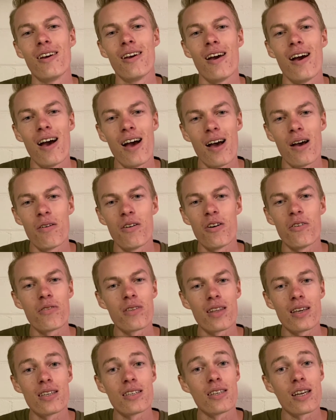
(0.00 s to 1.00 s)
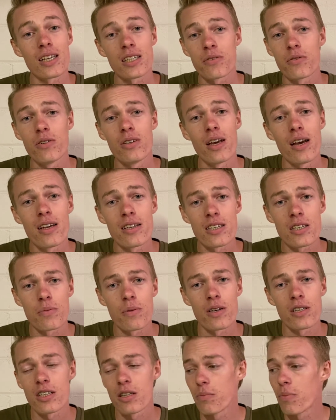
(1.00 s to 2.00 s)
Over these next few days
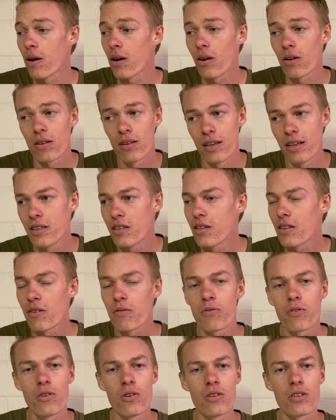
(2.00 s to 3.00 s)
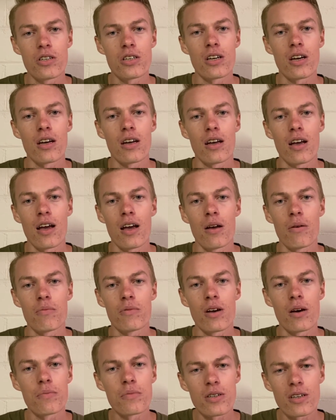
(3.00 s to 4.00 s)
especially, but into the future,
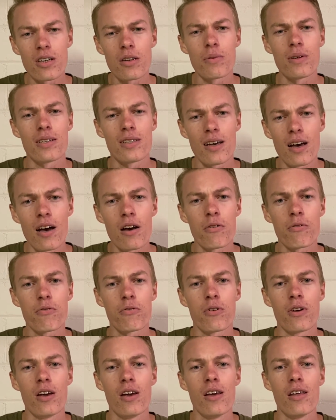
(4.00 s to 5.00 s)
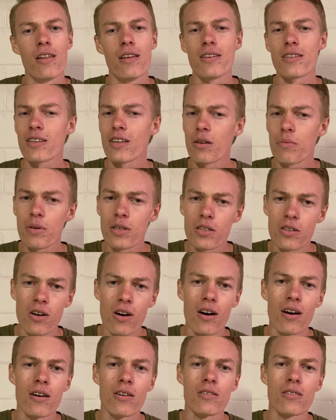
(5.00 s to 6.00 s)
times are going to be tough. There's going to be
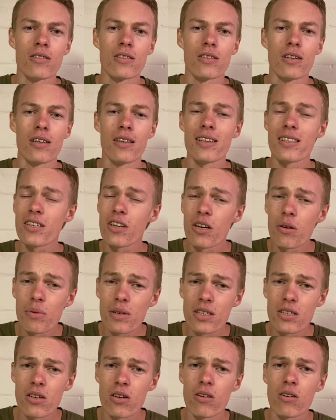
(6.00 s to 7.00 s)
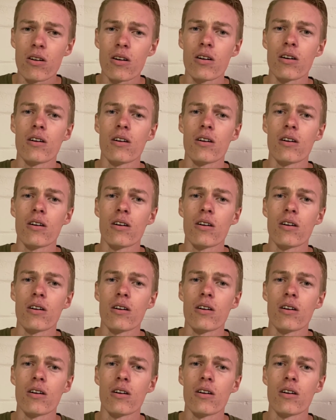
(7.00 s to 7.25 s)
trials and there's going to be sorrow.